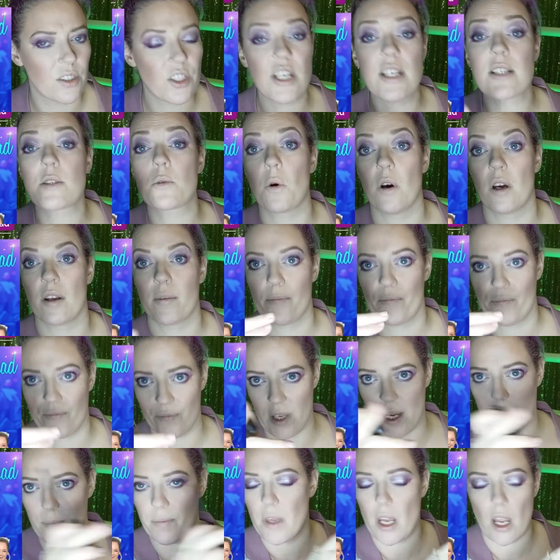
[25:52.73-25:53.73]
Cheer Squad.
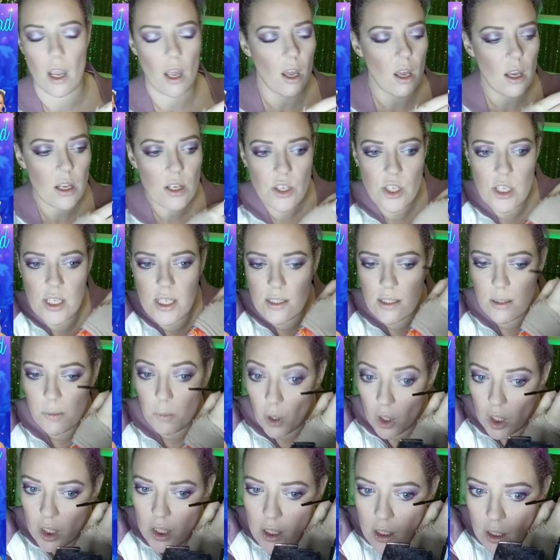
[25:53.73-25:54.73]
Yeah, Cheer
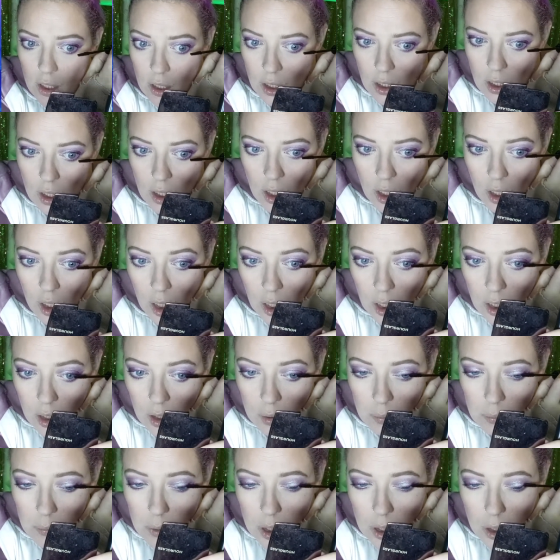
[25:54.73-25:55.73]
Squad.
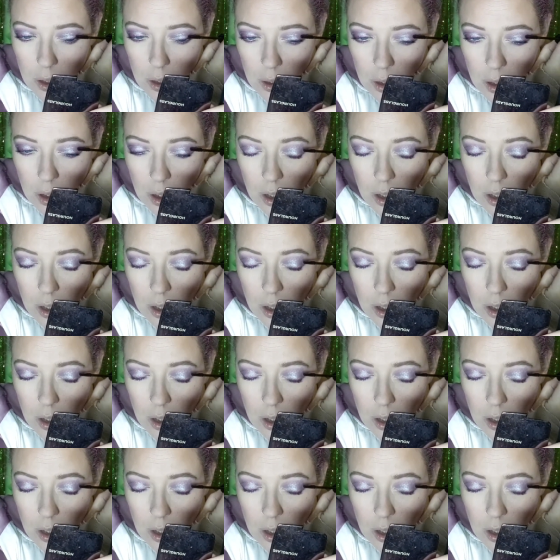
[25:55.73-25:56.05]
I